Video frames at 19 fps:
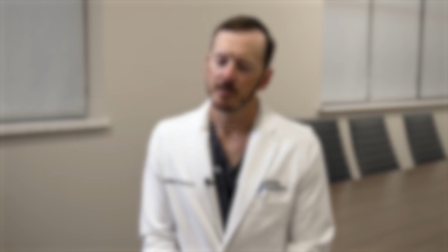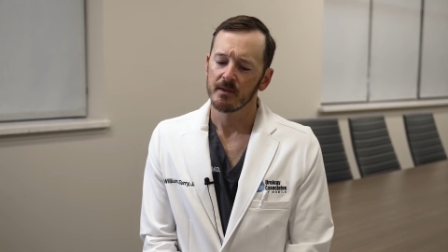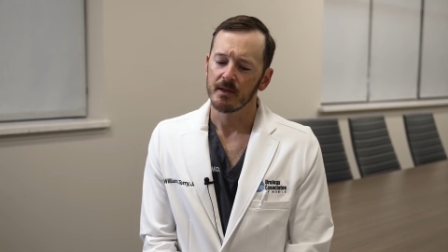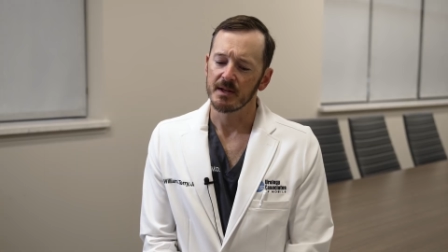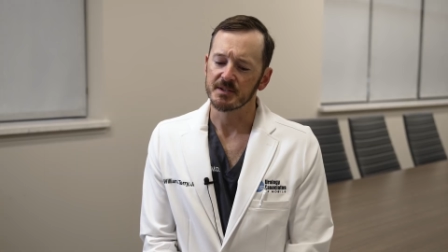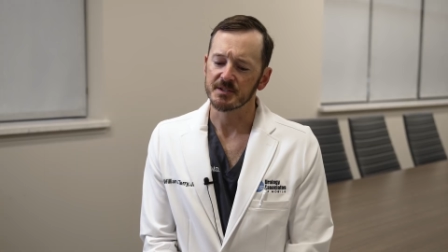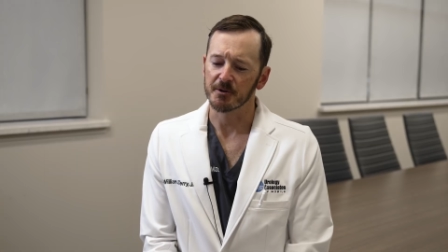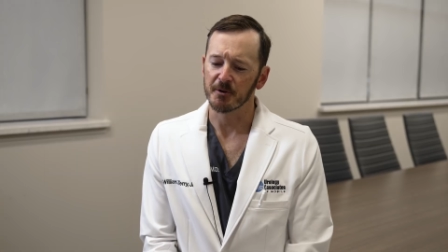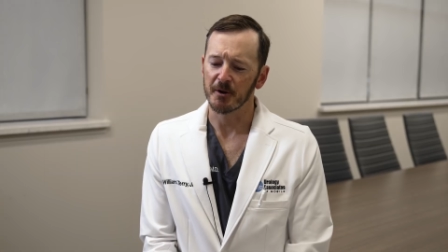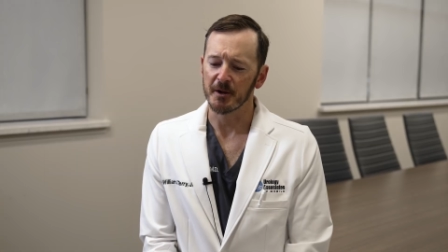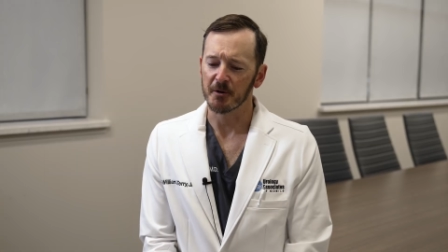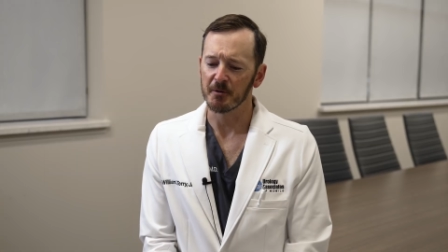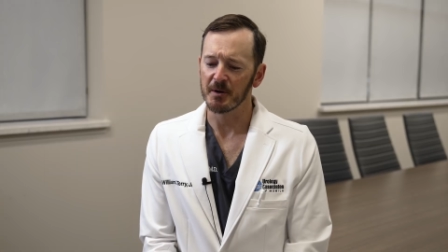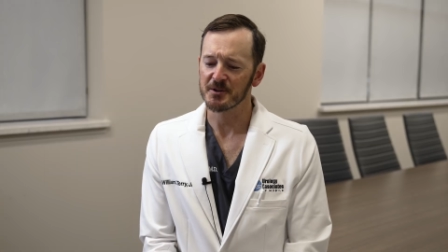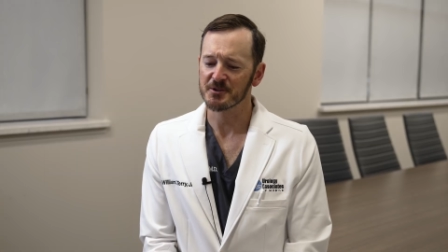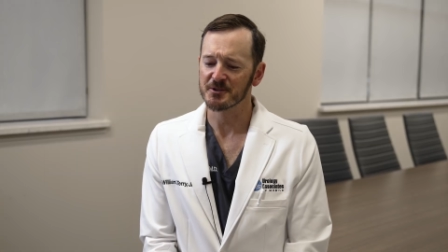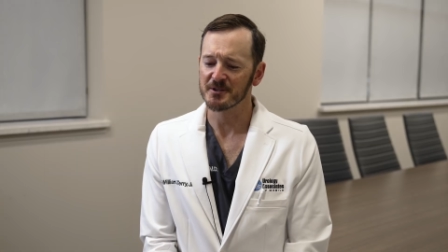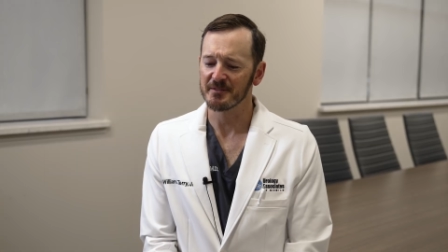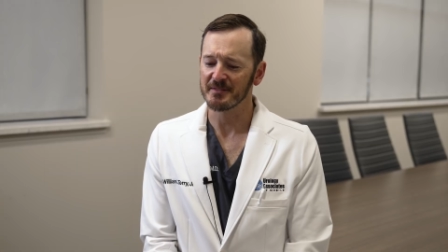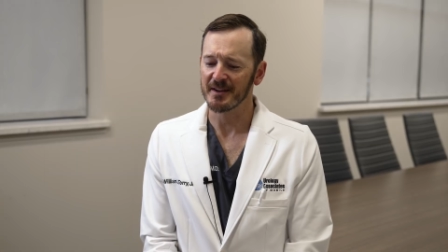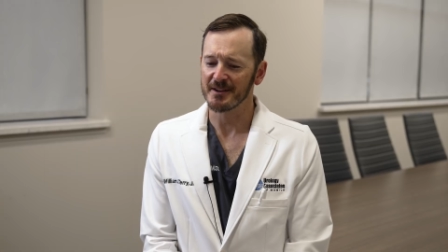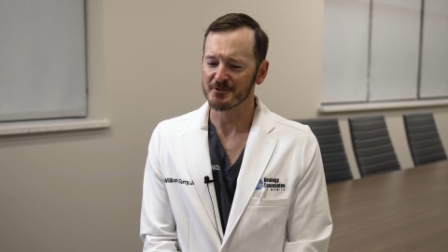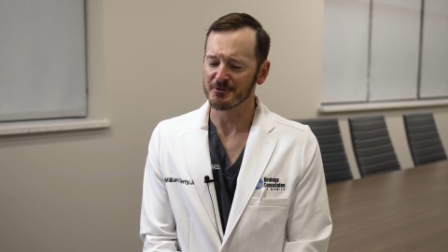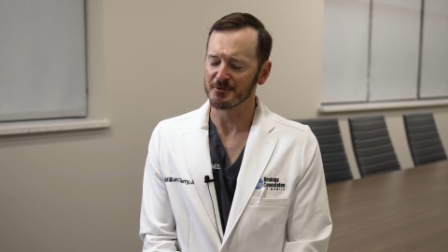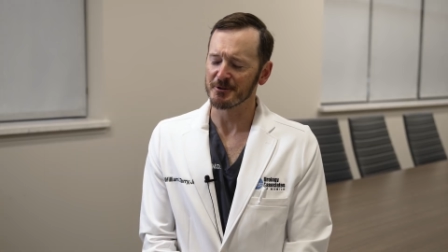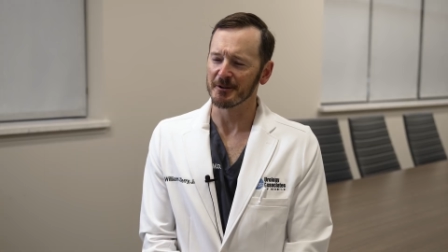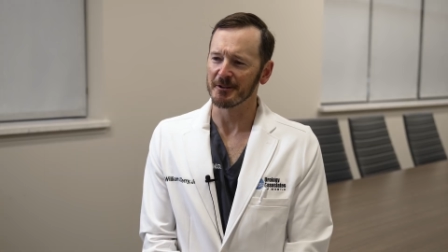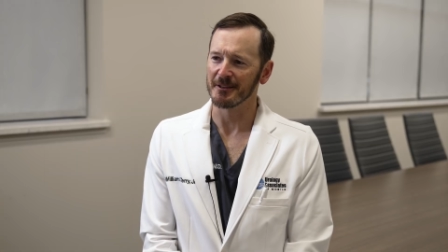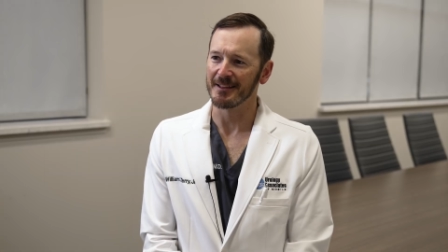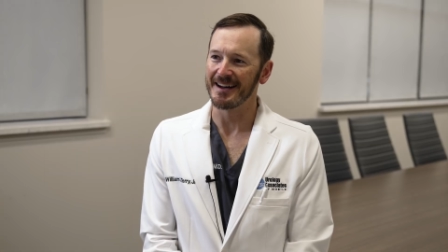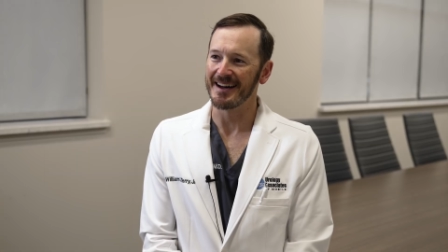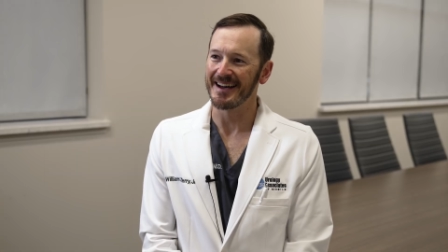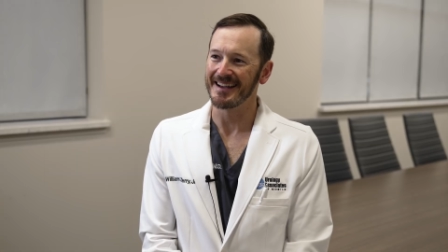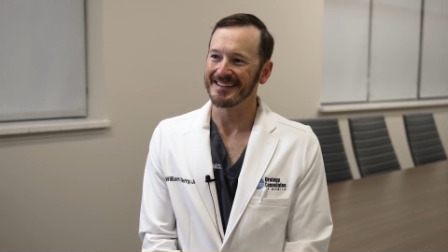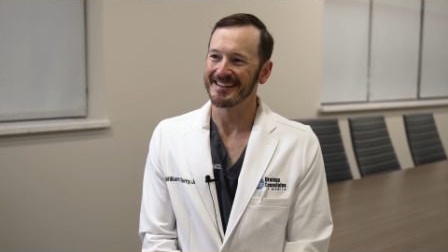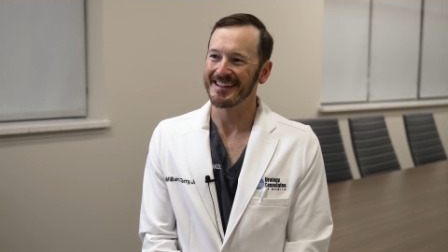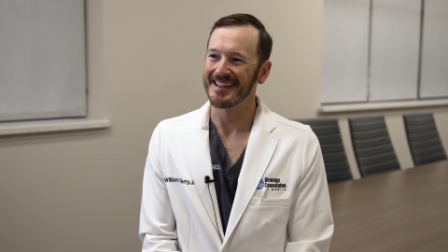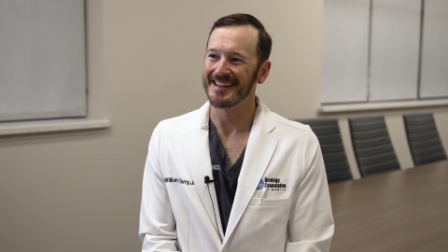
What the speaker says: That's a great question. I've answered it a lot,